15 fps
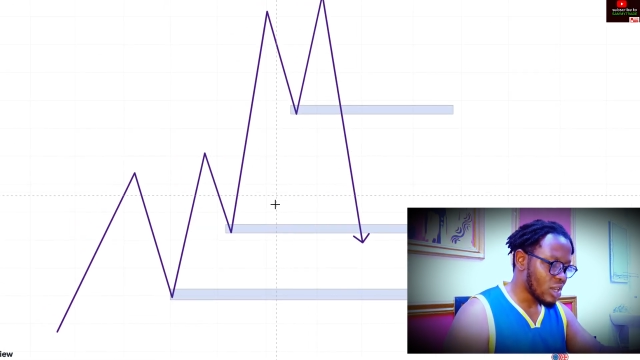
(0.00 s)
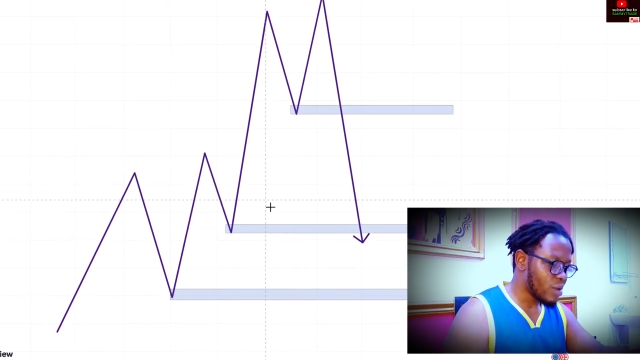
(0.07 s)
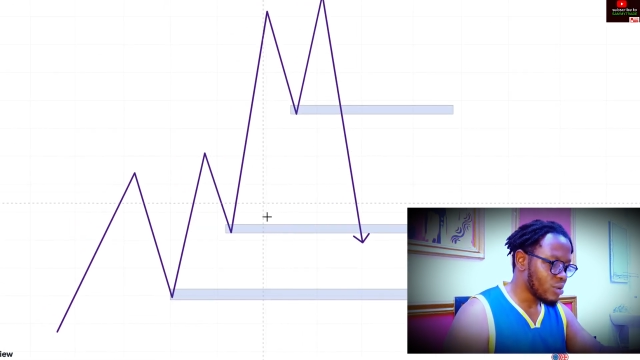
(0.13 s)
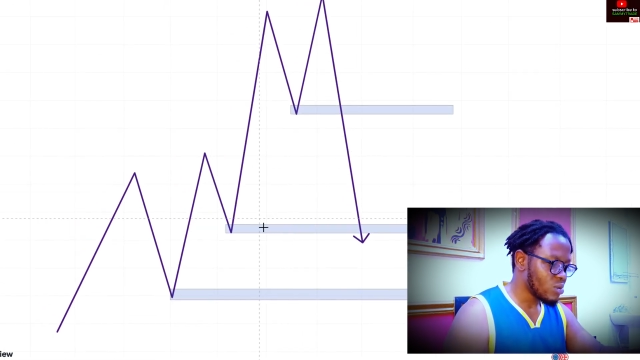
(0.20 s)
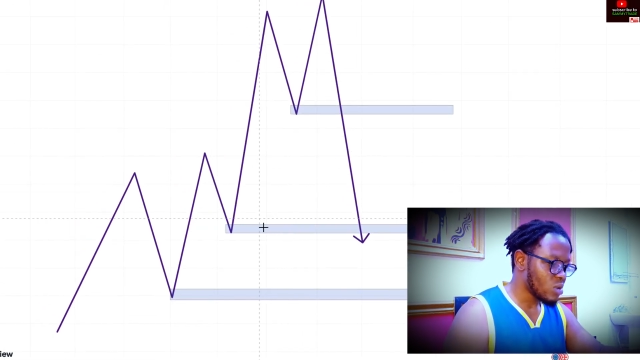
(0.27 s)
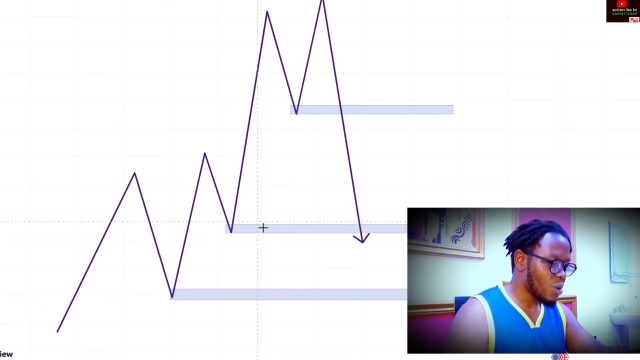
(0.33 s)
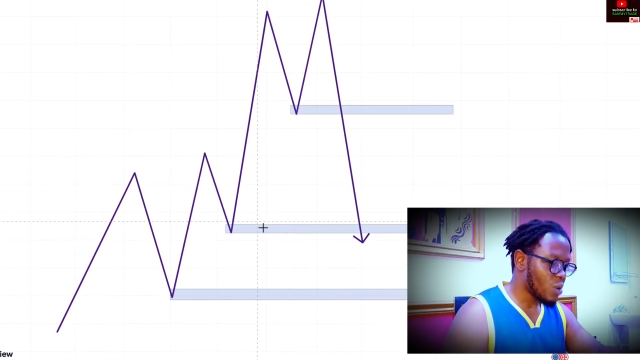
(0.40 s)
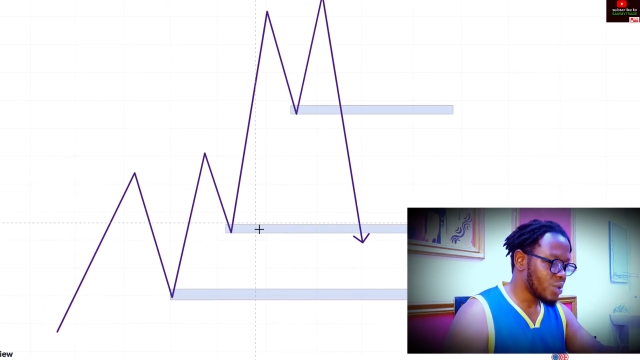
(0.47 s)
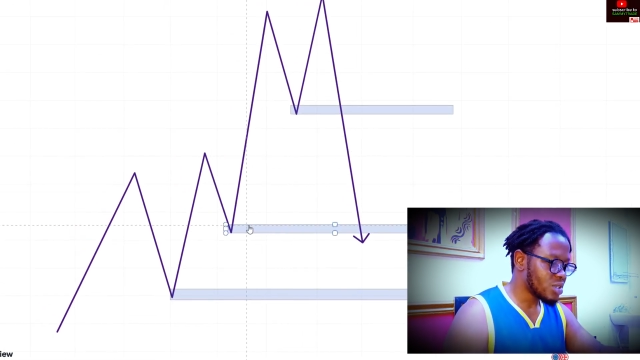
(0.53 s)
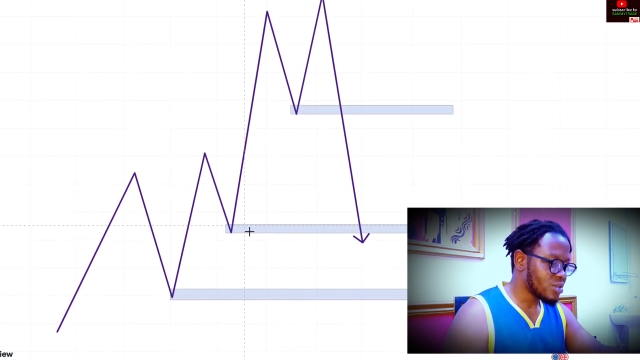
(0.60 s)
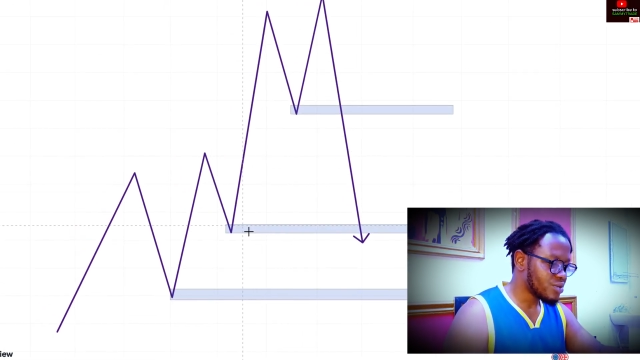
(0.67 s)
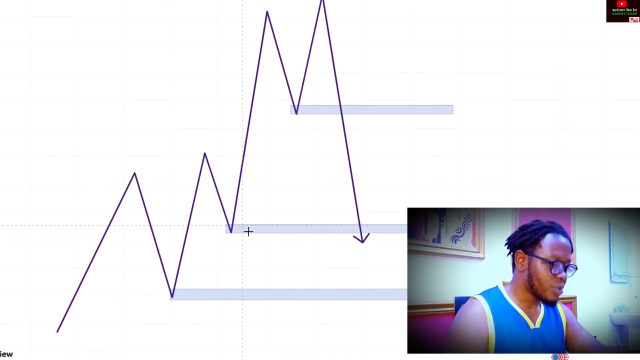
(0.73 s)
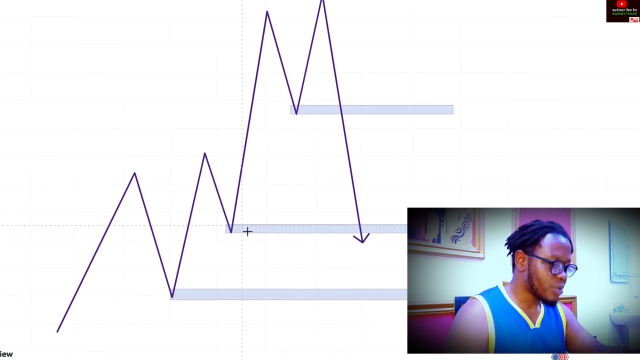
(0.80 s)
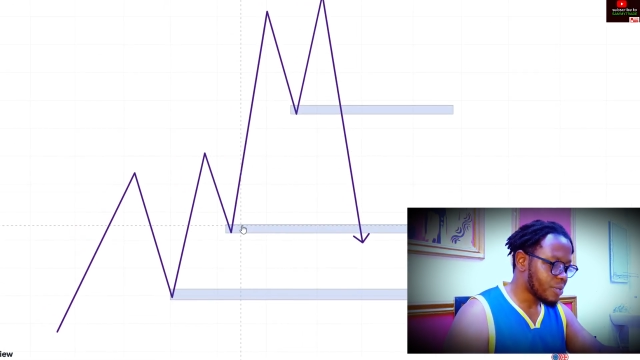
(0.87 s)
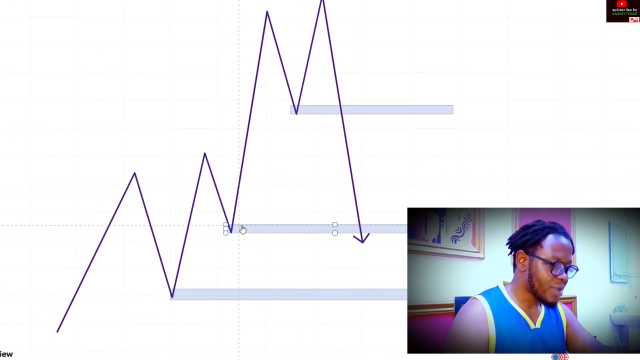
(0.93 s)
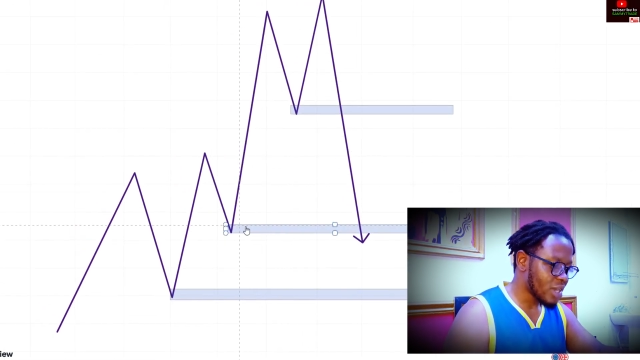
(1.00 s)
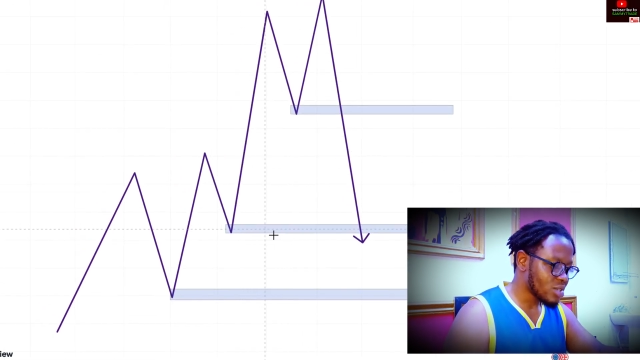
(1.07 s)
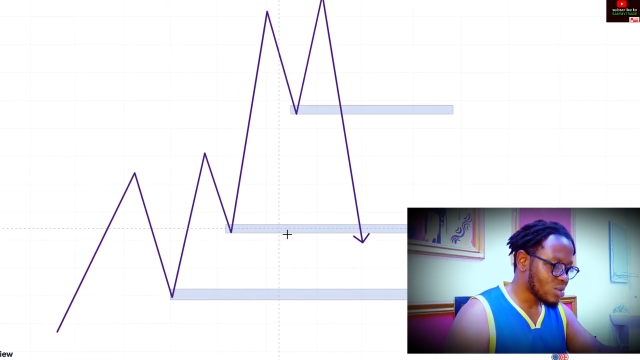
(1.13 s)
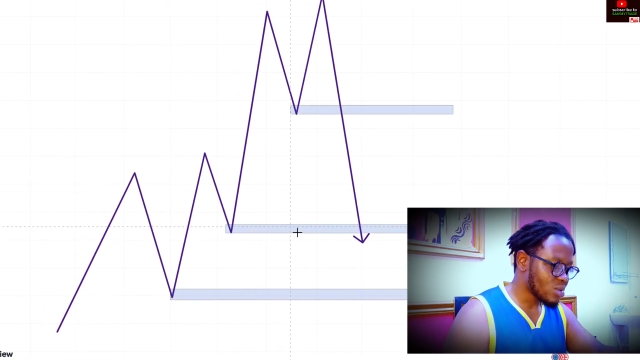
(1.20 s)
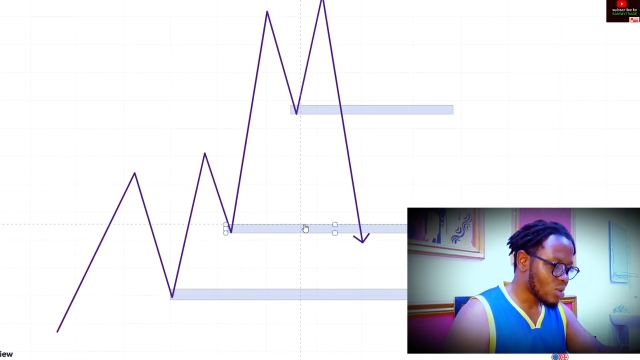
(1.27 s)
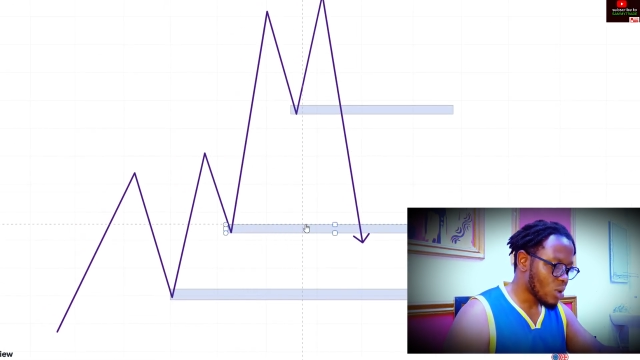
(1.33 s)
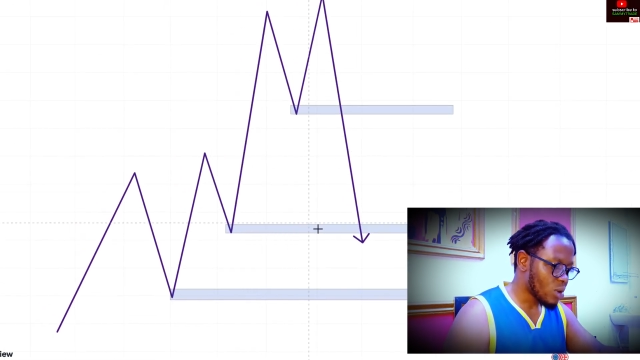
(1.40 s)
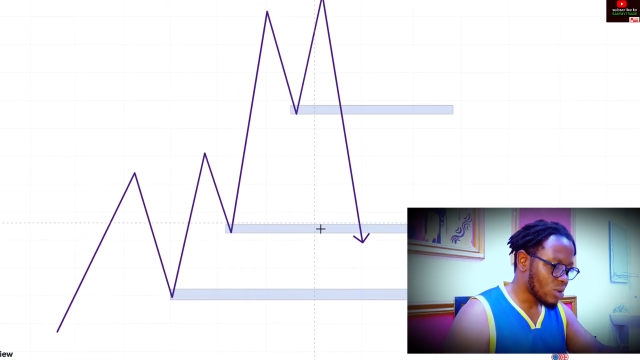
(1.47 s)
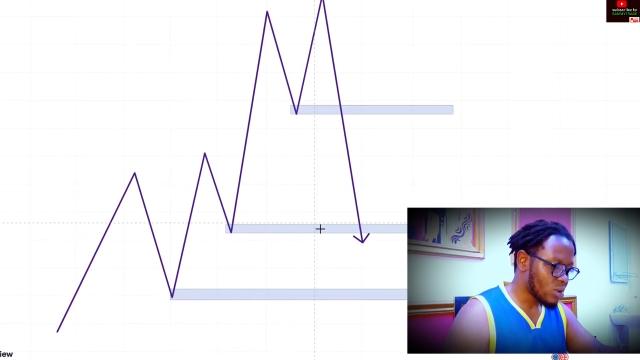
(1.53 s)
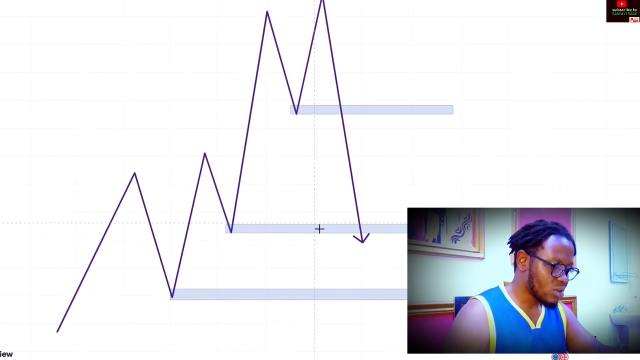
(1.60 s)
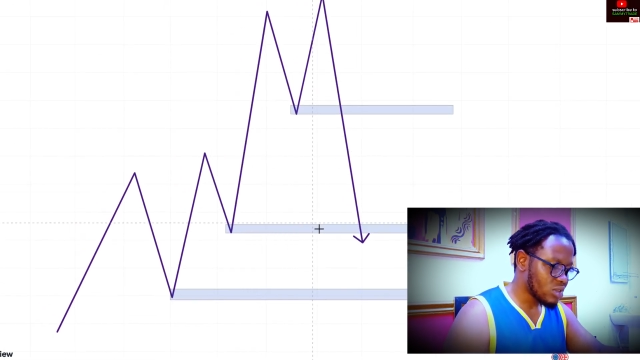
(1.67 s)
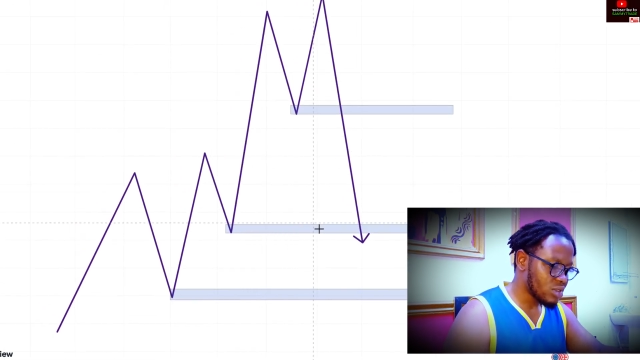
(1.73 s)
Now you're waiting for price to